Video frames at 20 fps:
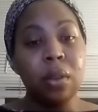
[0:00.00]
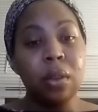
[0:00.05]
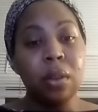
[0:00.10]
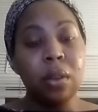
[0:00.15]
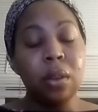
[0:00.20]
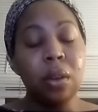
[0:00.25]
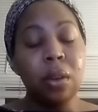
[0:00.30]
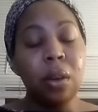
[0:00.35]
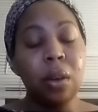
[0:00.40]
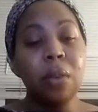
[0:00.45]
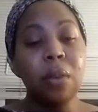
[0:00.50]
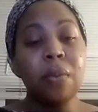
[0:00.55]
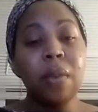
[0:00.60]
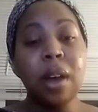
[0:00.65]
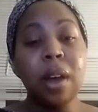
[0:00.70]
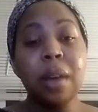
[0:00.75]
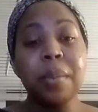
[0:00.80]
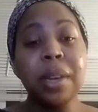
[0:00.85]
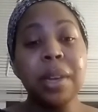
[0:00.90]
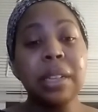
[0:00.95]
Her
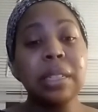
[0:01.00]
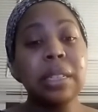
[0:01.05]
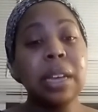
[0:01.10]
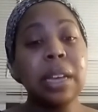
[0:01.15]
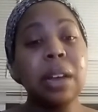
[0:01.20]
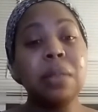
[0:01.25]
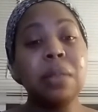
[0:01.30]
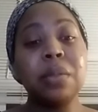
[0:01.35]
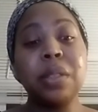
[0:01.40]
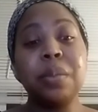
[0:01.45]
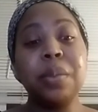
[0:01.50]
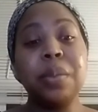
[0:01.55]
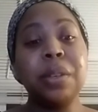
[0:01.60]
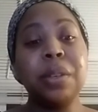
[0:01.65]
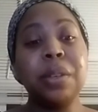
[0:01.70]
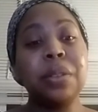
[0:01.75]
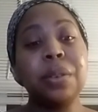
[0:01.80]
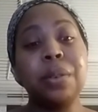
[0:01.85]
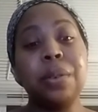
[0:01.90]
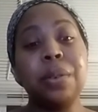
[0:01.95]
vomit sounds
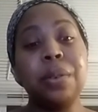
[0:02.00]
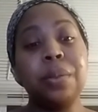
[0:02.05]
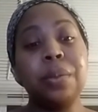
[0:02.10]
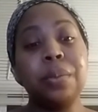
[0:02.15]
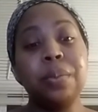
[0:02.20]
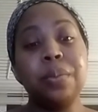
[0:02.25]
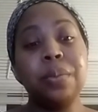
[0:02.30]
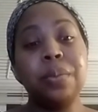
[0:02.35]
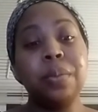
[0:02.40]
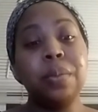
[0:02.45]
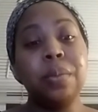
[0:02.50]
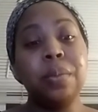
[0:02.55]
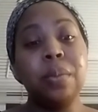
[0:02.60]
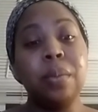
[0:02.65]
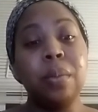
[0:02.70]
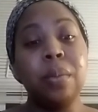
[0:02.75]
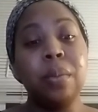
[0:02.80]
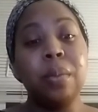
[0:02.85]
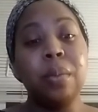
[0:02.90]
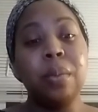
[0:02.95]
musical.
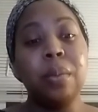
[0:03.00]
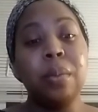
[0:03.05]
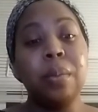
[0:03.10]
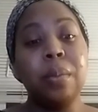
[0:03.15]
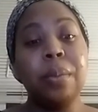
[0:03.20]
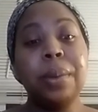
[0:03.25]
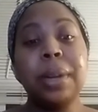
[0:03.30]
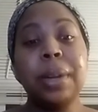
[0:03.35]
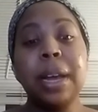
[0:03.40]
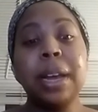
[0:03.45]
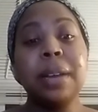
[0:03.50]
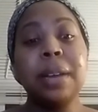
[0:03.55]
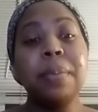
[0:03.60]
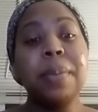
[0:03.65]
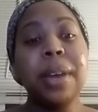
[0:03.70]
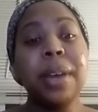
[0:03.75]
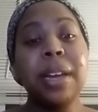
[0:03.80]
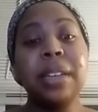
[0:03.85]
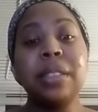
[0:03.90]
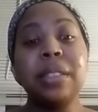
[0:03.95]
Blood
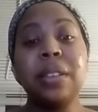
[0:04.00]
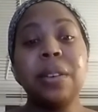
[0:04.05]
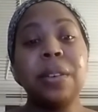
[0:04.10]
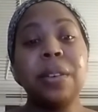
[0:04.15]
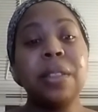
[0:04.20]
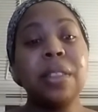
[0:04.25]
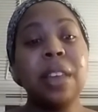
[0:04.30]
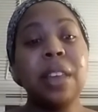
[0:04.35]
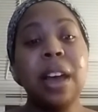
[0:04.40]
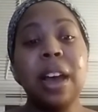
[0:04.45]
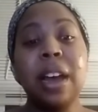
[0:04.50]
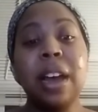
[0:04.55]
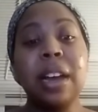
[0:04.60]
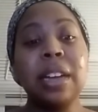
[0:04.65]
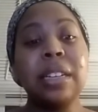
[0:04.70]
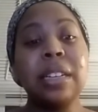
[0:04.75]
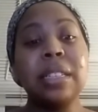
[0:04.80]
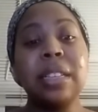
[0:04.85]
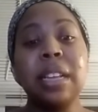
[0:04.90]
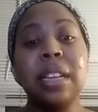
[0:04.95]
paints her
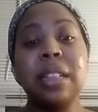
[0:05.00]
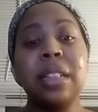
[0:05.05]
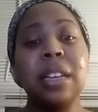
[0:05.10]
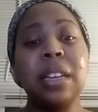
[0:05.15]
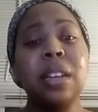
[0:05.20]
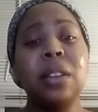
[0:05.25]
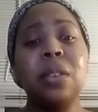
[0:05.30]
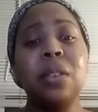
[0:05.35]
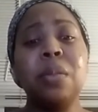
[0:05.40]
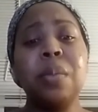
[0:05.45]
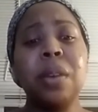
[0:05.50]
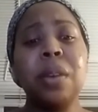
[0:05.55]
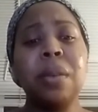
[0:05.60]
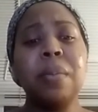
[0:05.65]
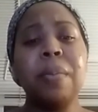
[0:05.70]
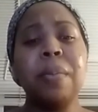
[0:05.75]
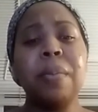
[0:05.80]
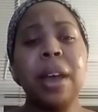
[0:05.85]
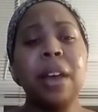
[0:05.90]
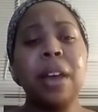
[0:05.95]
thighs and the
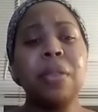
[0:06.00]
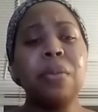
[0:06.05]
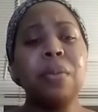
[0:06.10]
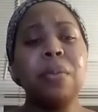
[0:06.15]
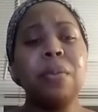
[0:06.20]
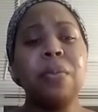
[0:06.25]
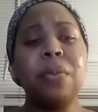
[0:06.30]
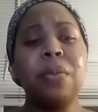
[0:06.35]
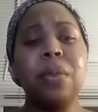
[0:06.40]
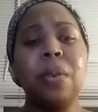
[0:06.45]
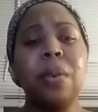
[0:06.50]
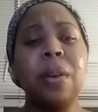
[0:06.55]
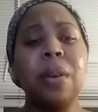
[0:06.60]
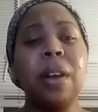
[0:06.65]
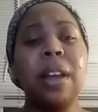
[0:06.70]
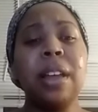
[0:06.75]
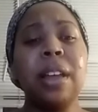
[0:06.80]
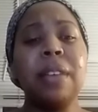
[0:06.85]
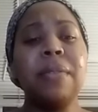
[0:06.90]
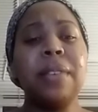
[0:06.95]
aluminum bathroom floor.
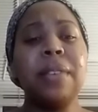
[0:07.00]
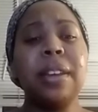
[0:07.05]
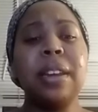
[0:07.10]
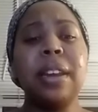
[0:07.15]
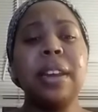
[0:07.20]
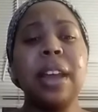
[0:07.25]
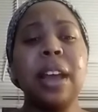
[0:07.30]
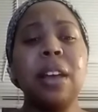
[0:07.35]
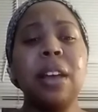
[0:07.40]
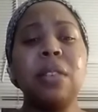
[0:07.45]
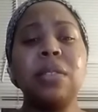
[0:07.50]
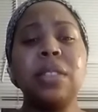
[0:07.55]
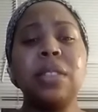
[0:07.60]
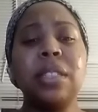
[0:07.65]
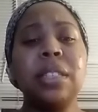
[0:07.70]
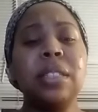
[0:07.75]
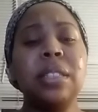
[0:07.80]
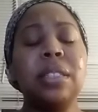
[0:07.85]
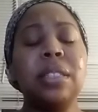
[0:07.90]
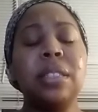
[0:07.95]
Even now,
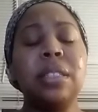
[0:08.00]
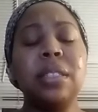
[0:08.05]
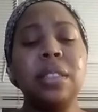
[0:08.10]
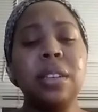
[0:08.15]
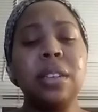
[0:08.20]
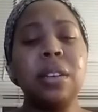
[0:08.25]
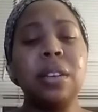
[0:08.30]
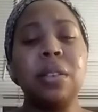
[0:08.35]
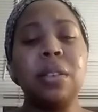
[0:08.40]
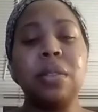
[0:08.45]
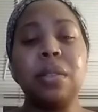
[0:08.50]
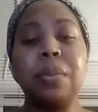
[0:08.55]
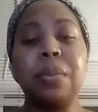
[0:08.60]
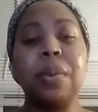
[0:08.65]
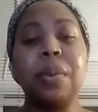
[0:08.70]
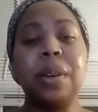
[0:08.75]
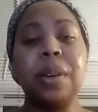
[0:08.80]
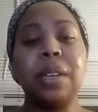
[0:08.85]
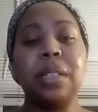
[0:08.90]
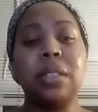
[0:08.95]
she's still the
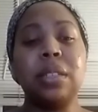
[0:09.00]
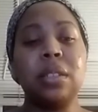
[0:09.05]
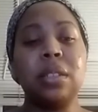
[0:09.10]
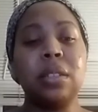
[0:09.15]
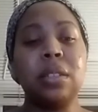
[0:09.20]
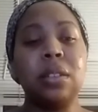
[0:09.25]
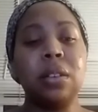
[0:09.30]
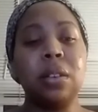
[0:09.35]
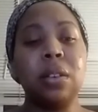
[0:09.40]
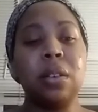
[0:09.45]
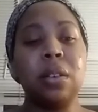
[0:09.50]
pretty sister.